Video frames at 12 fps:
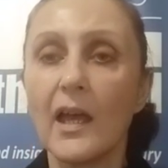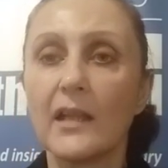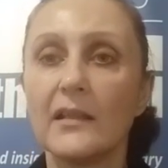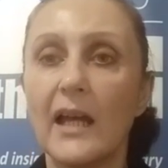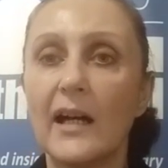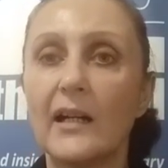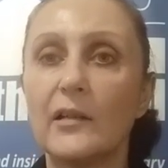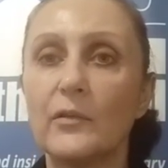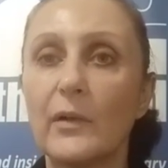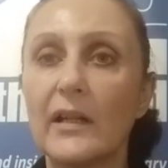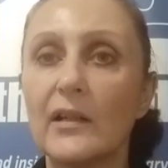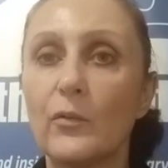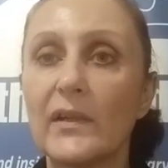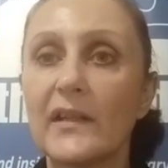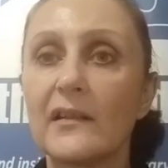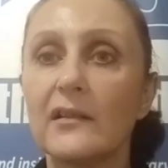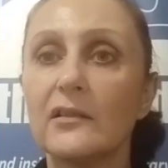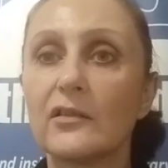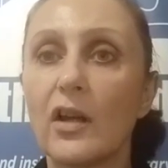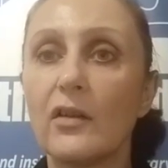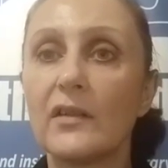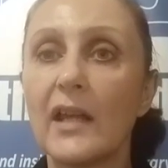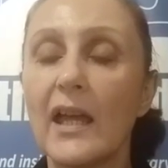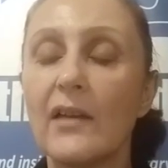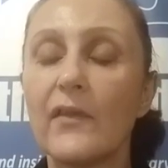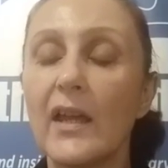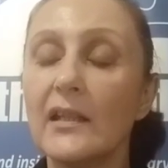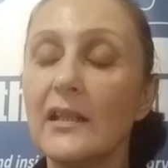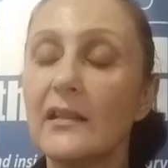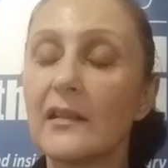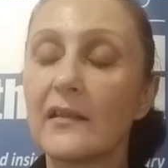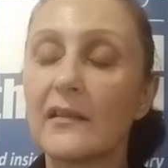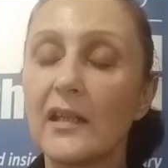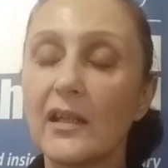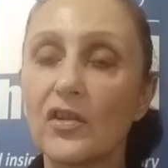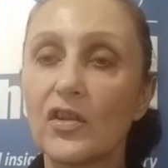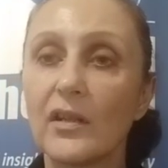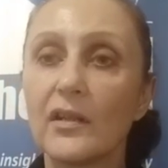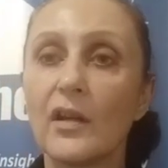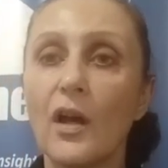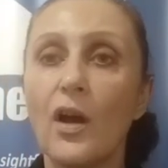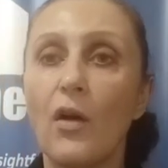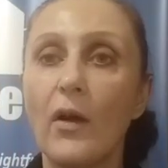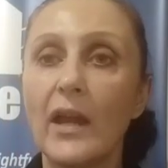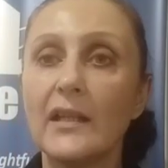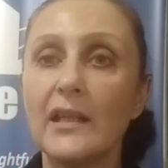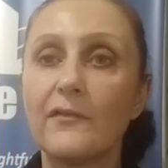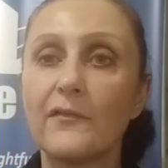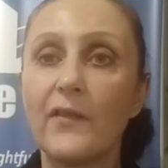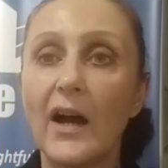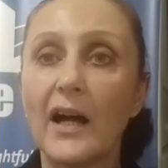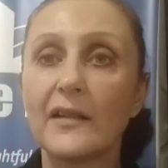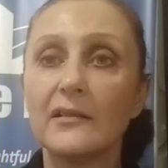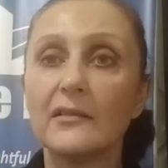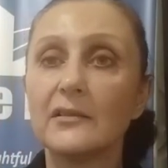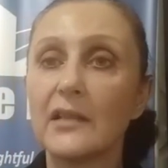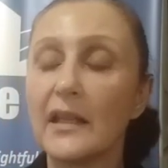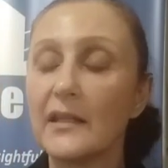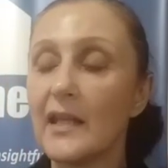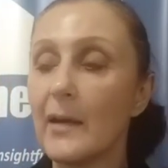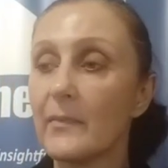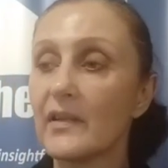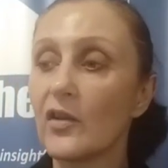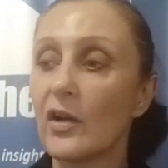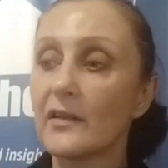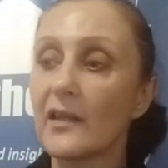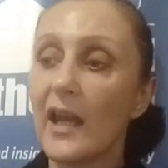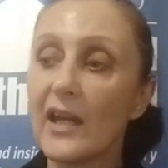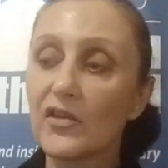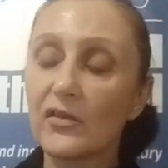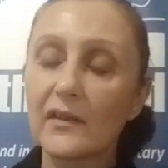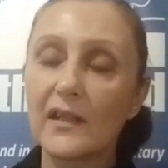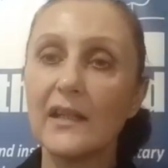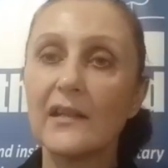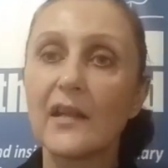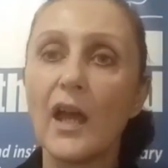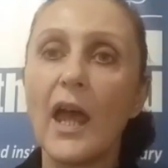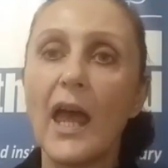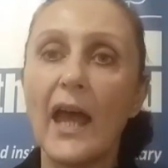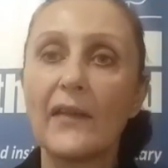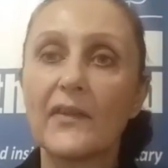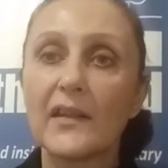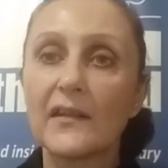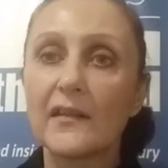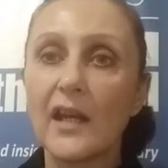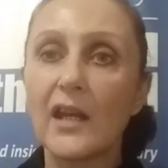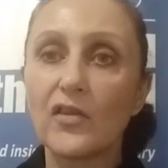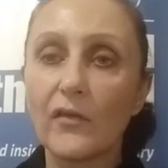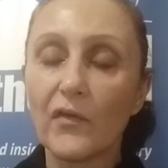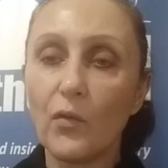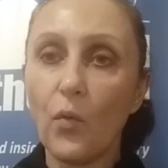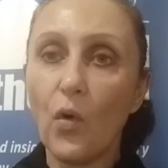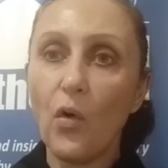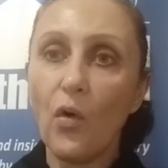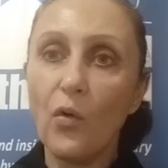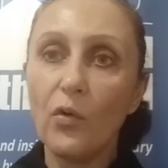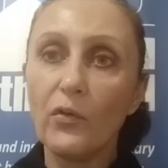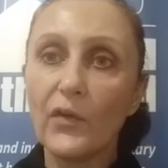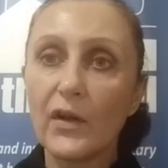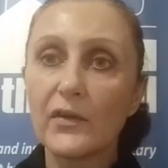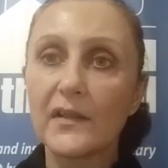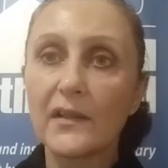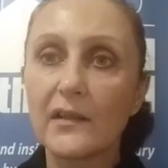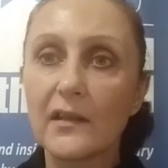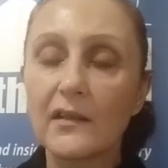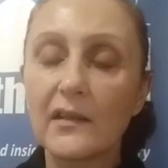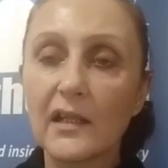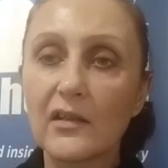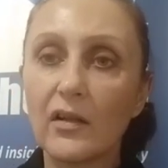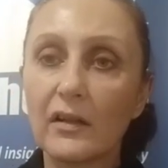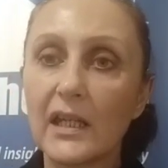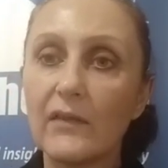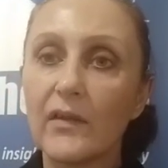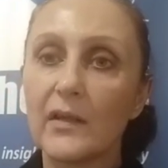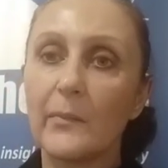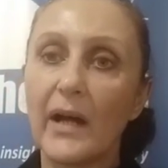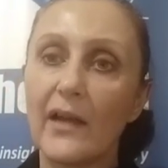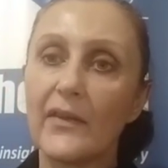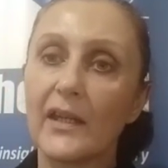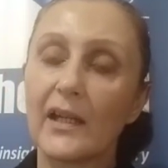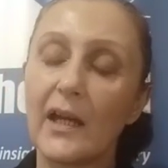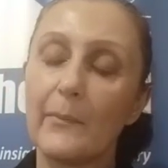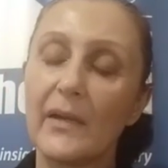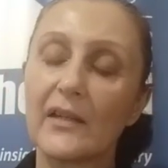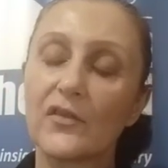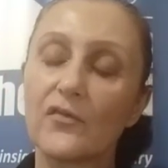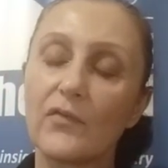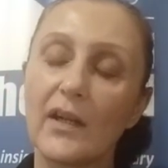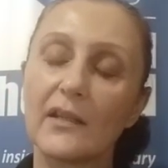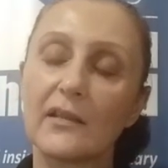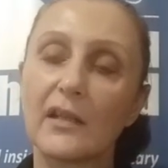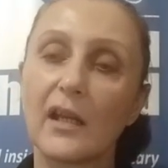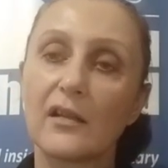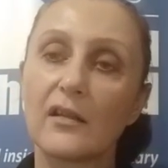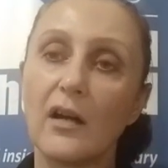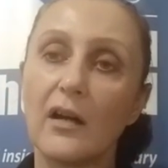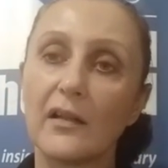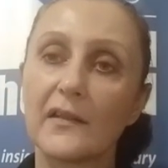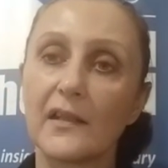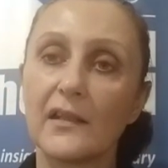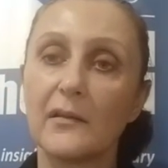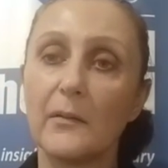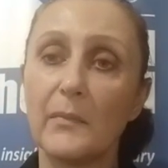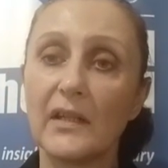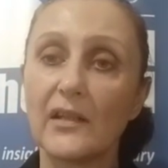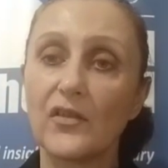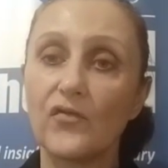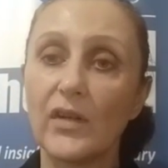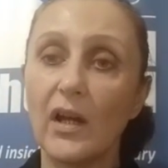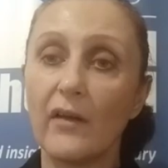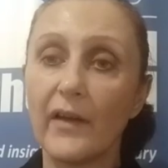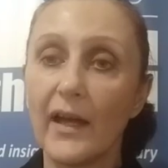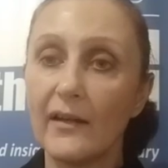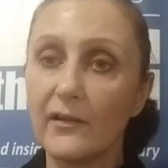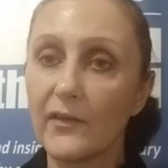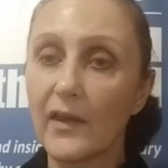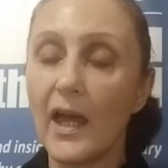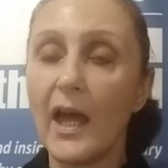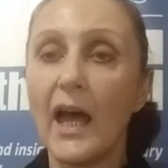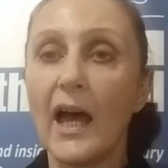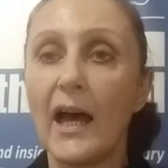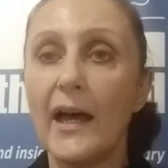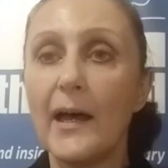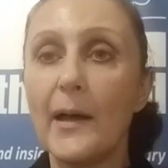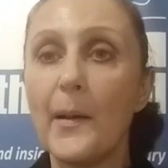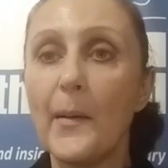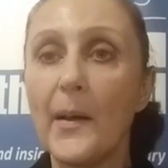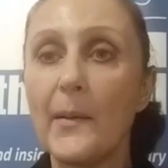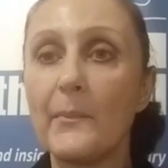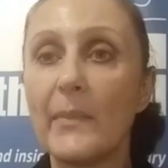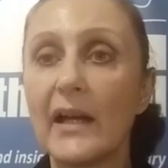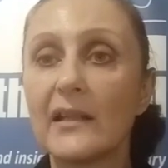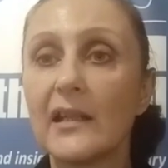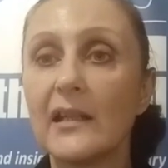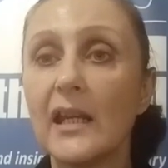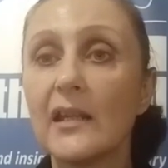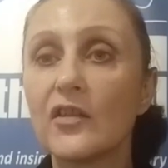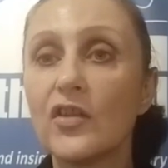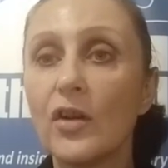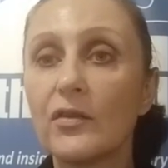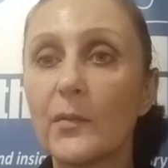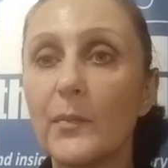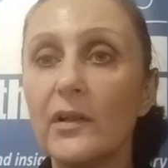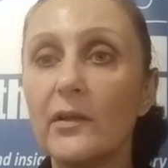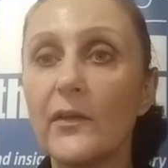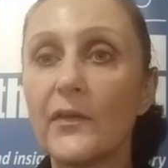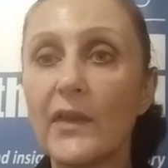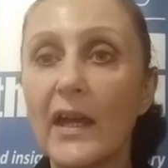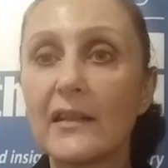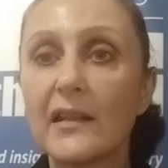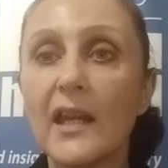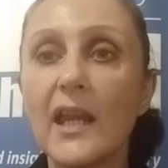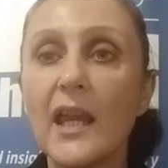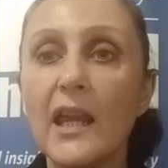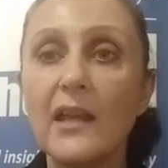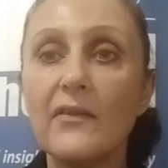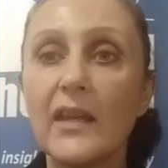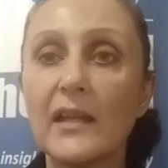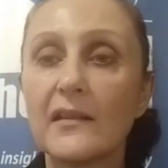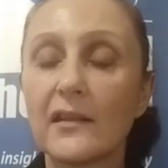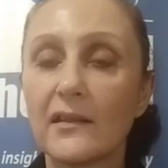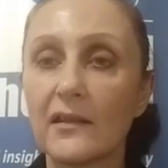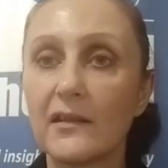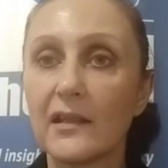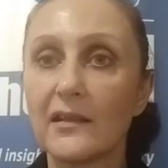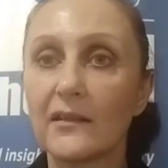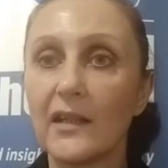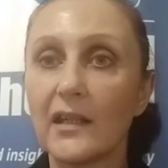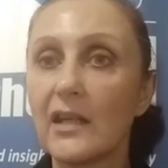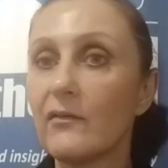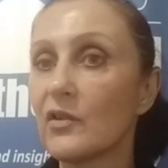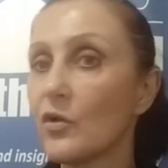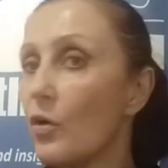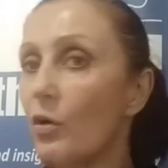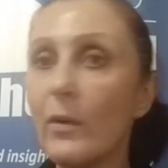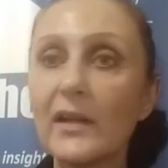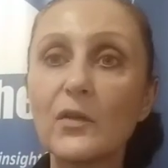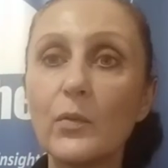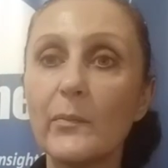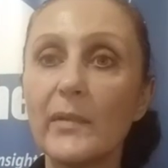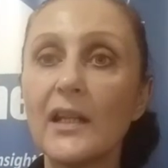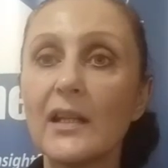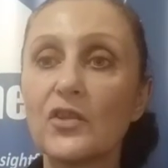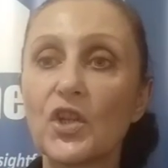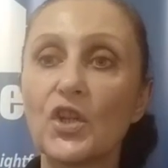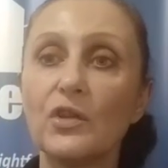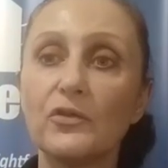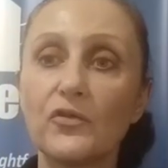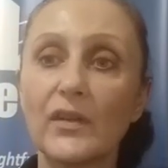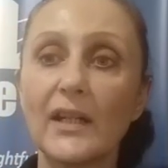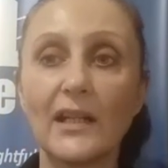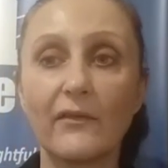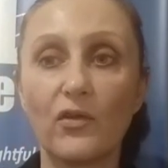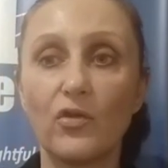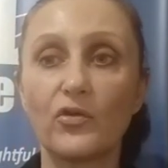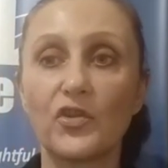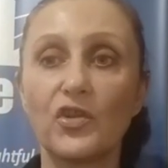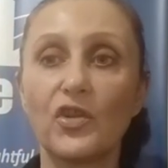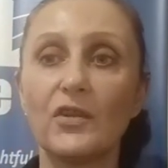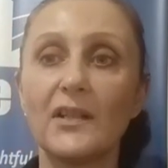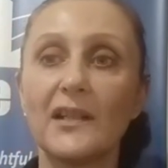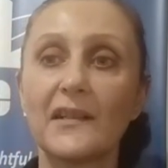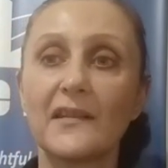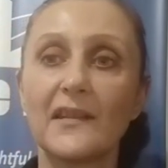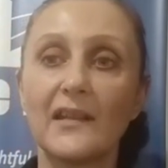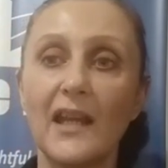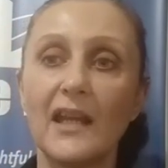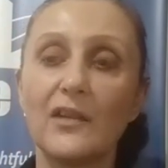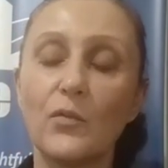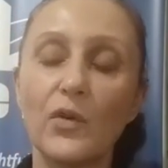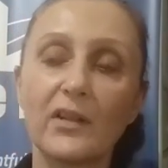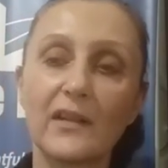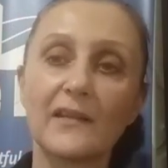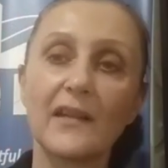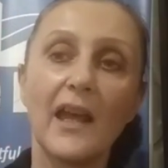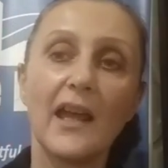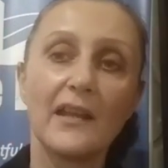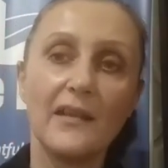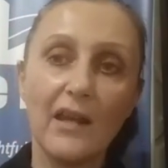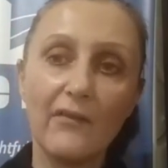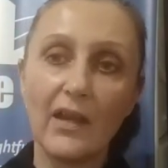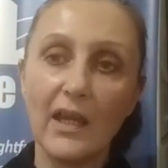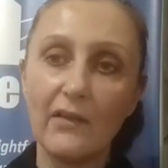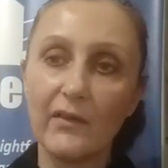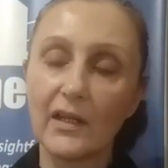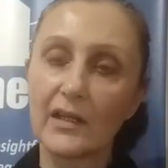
Now, we still don't have any distinction or any final numbers on casualties. At this stage of the war, all those statistics are given by the Hamas-run Gazan Ministry of Health. But it is notable that in their statistics that they give, it's always women and children, and of course journalists and aid workers, never ever